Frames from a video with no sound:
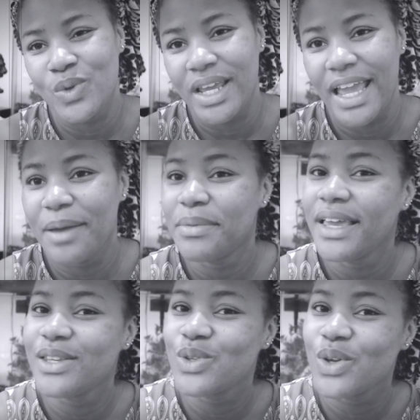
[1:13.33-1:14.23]
day. M
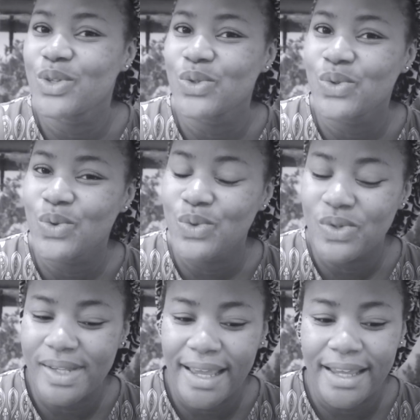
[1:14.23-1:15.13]
K is going to school
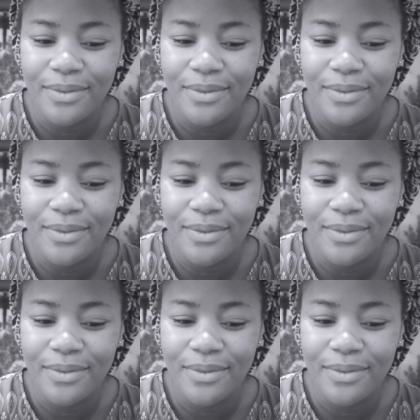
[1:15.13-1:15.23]
today.